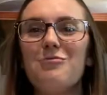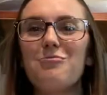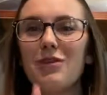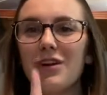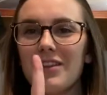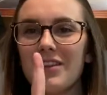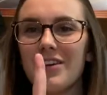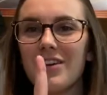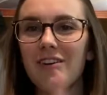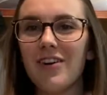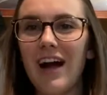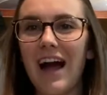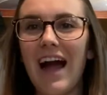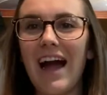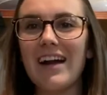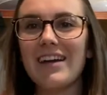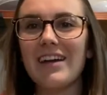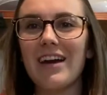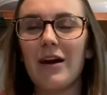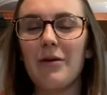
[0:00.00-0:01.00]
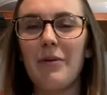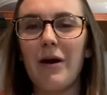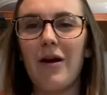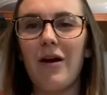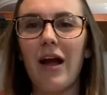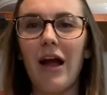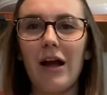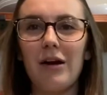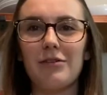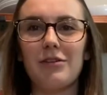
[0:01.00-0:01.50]
One little hack
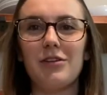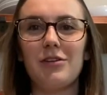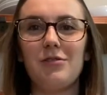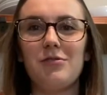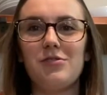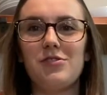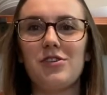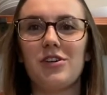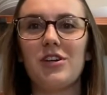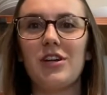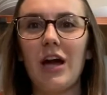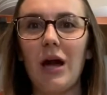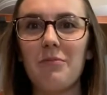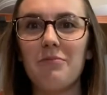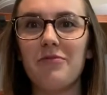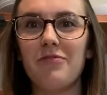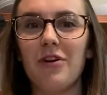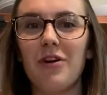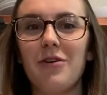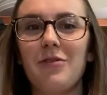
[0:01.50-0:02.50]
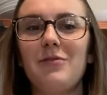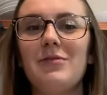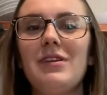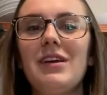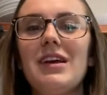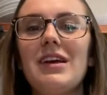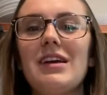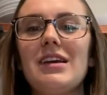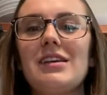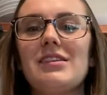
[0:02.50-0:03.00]
about how to use your cup phone
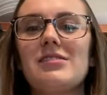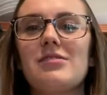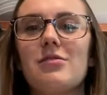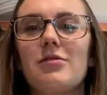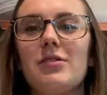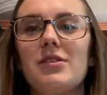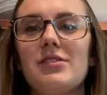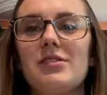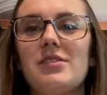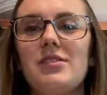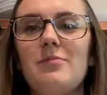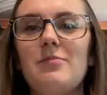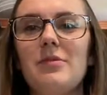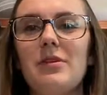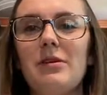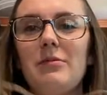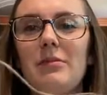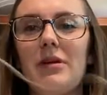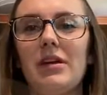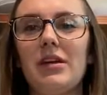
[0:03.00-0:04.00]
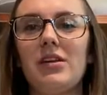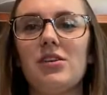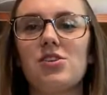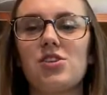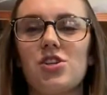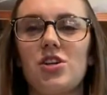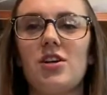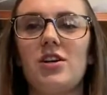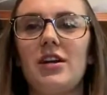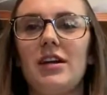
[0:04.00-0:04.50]
is going to be making
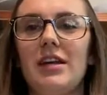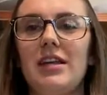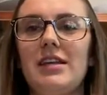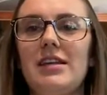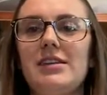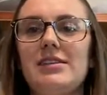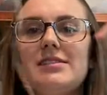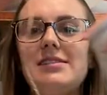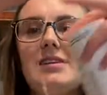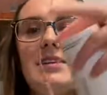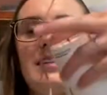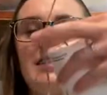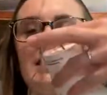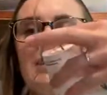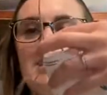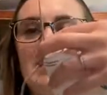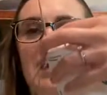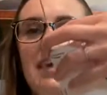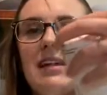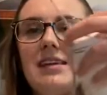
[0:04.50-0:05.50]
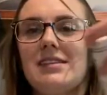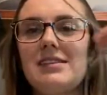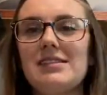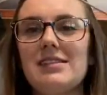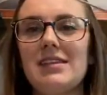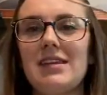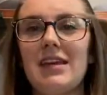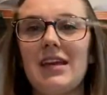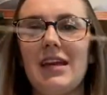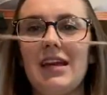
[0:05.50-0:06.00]
sure it is nice
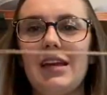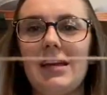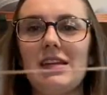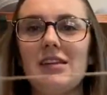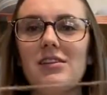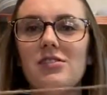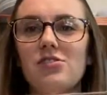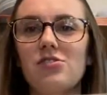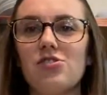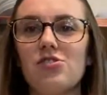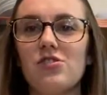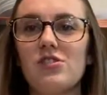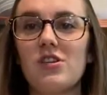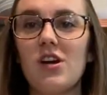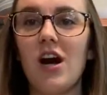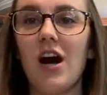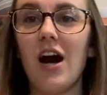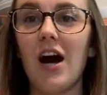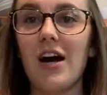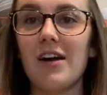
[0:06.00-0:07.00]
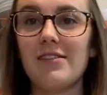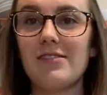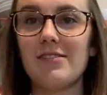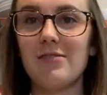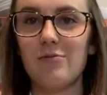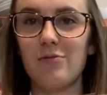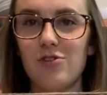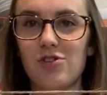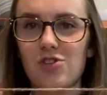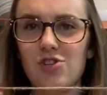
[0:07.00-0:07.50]
and taut,
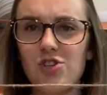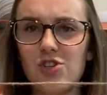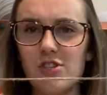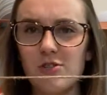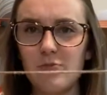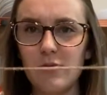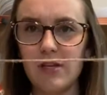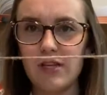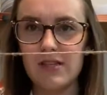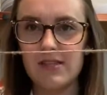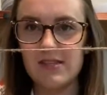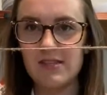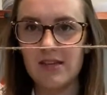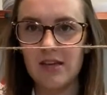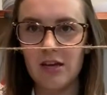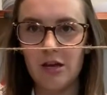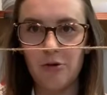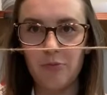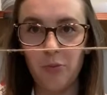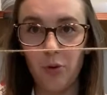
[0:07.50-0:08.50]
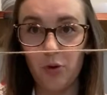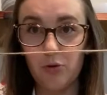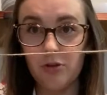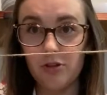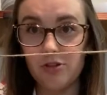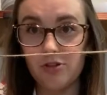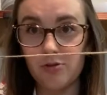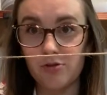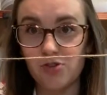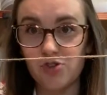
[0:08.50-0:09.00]
which just means
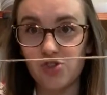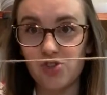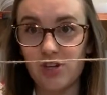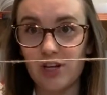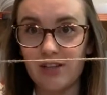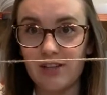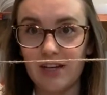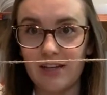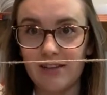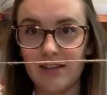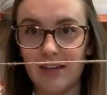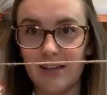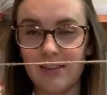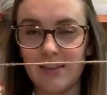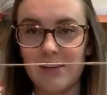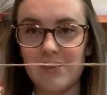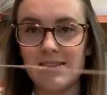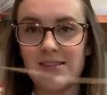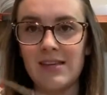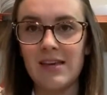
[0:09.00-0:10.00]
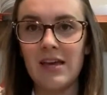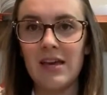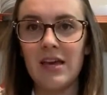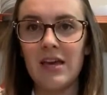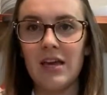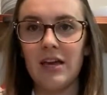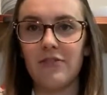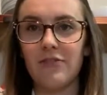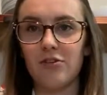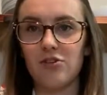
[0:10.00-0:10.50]
hold into a straight line like this.
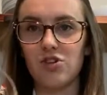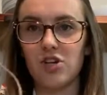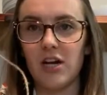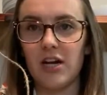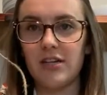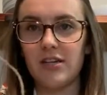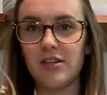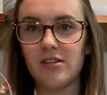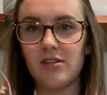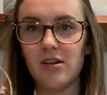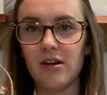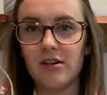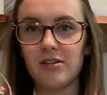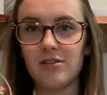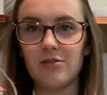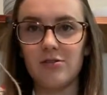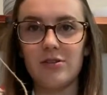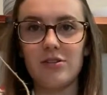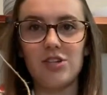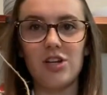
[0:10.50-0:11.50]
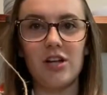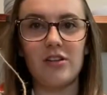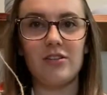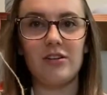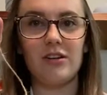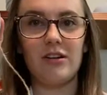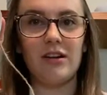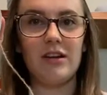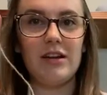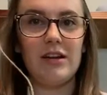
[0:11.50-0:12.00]
If you're trying to talk to each
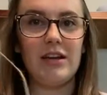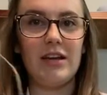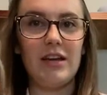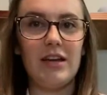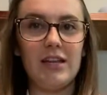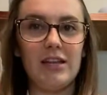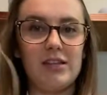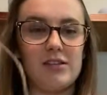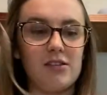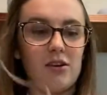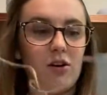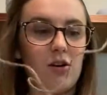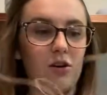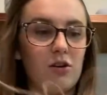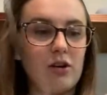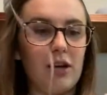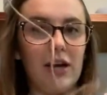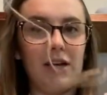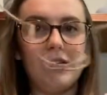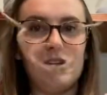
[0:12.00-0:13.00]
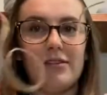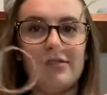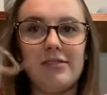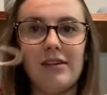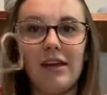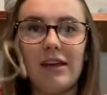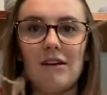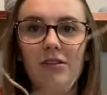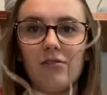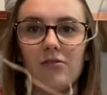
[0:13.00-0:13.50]
other and it's all kind of
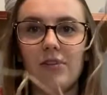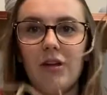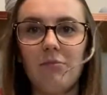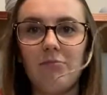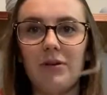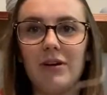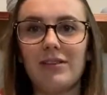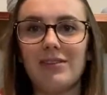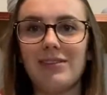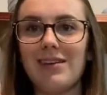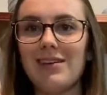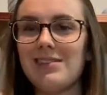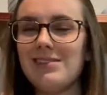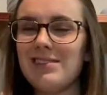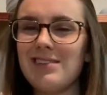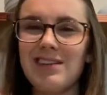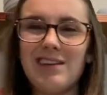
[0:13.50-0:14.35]
tangled up like this,